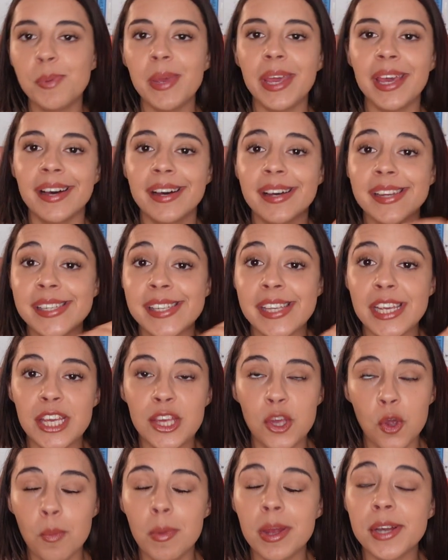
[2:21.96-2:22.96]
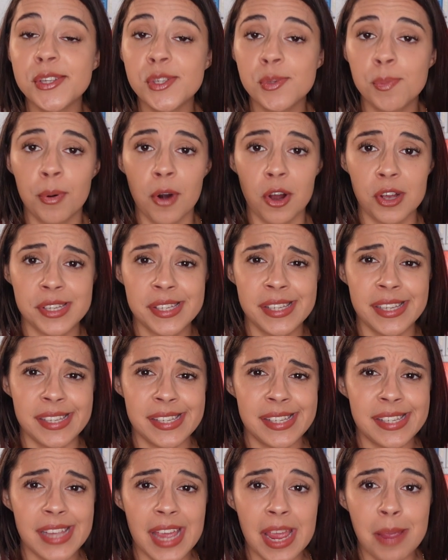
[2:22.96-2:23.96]
because humans
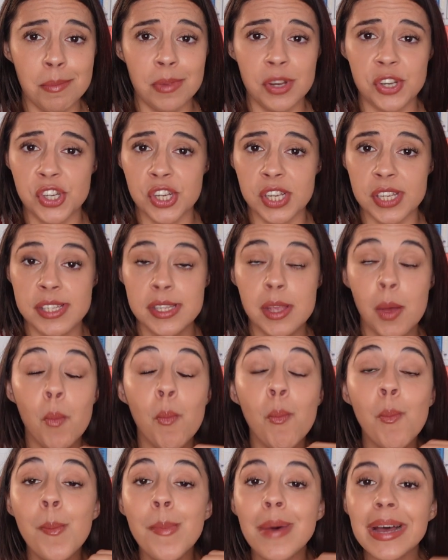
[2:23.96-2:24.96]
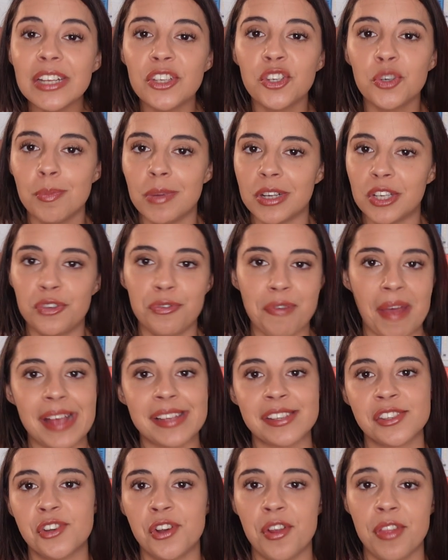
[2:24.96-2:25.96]
process images much
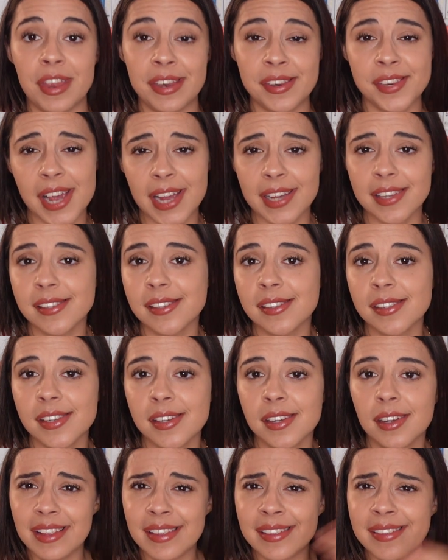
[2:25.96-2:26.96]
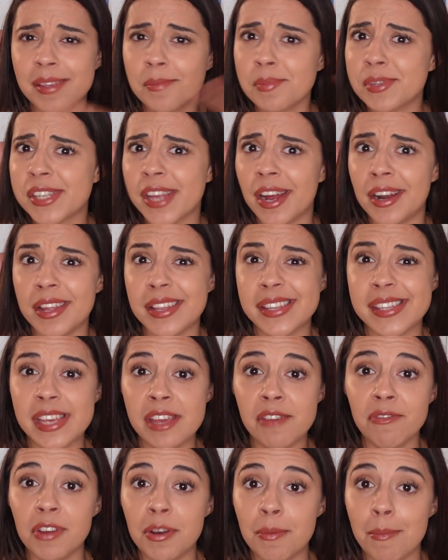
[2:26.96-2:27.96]
faster than text. Some studies
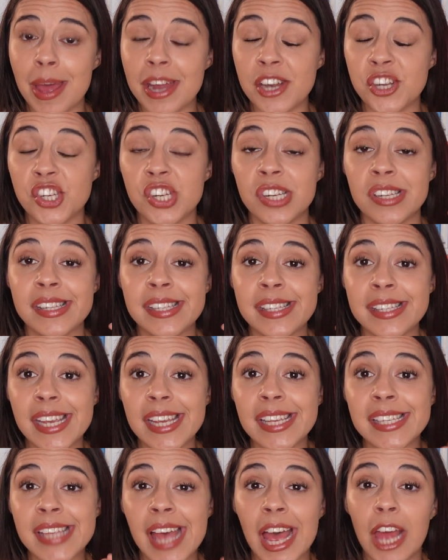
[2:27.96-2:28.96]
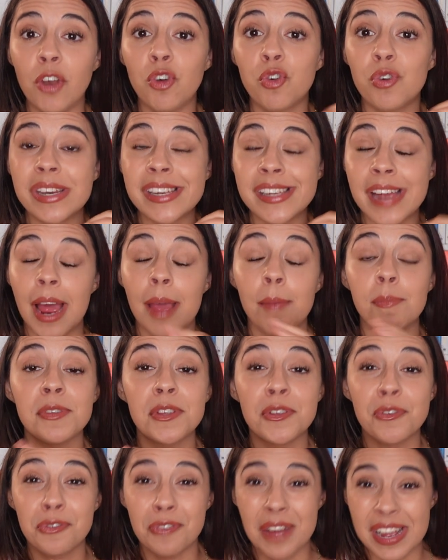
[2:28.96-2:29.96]
even mention 600
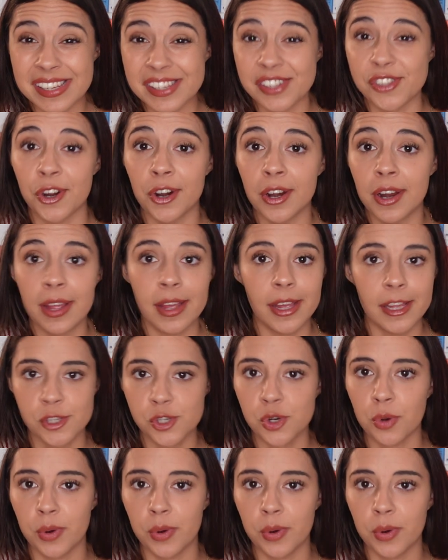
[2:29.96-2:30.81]
times faster. It's